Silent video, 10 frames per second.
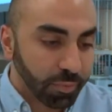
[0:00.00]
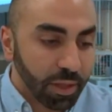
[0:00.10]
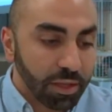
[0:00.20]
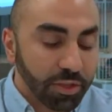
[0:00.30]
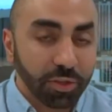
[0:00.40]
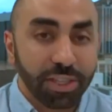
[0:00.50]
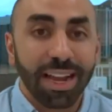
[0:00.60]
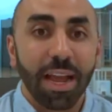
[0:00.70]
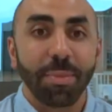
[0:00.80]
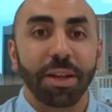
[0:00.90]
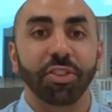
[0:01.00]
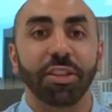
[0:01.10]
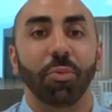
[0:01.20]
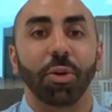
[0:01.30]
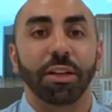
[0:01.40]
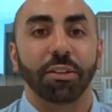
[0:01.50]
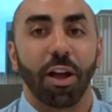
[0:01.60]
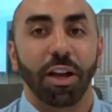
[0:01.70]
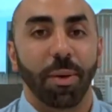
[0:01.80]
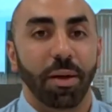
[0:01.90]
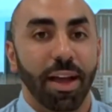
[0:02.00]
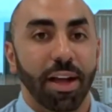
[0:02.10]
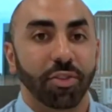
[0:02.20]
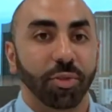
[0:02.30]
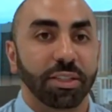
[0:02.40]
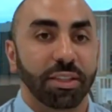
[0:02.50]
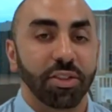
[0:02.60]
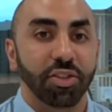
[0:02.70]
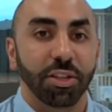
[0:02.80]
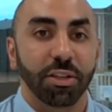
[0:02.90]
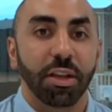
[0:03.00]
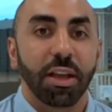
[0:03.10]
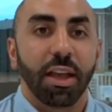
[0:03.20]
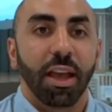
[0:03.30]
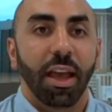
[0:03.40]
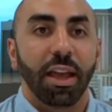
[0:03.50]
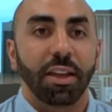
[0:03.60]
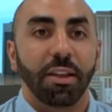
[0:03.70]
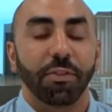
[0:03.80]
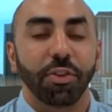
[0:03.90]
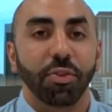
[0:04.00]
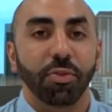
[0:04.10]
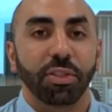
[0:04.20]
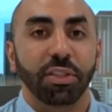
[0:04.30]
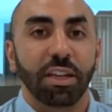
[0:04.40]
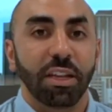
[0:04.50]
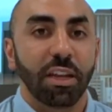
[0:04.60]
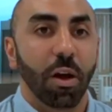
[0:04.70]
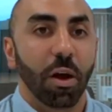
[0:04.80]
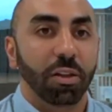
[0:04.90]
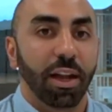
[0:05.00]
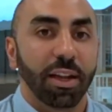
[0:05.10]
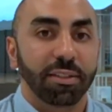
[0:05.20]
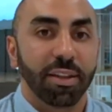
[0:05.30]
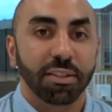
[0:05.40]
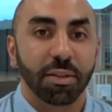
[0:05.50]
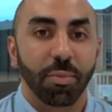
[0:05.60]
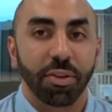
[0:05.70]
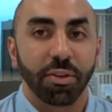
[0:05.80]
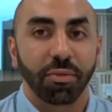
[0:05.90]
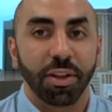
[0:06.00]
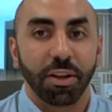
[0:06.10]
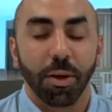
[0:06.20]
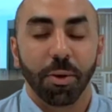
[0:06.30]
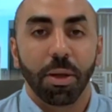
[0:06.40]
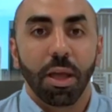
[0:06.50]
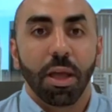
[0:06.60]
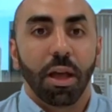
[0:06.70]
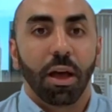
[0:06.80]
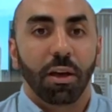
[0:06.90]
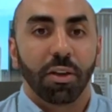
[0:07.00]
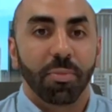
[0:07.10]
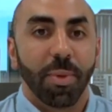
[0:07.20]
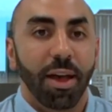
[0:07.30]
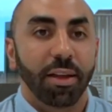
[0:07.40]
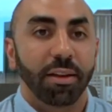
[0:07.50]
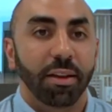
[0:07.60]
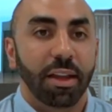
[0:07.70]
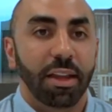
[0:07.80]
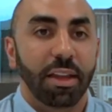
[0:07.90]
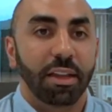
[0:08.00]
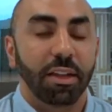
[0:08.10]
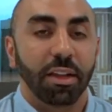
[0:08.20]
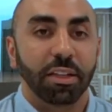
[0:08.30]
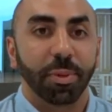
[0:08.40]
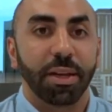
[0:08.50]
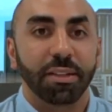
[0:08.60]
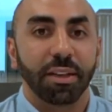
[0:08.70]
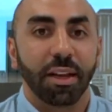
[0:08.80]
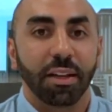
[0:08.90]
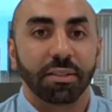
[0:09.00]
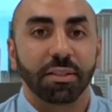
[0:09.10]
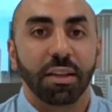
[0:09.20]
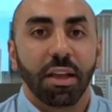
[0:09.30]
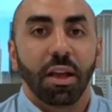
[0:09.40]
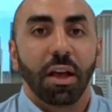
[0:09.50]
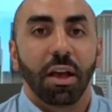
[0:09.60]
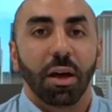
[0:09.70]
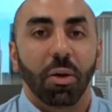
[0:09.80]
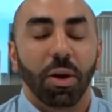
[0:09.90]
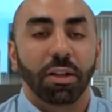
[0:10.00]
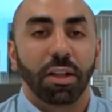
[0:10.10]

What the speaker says: So today I mentioned that we're going to talk about naturalization. And if you see our client's testimonial video, Uthman, he explained to us how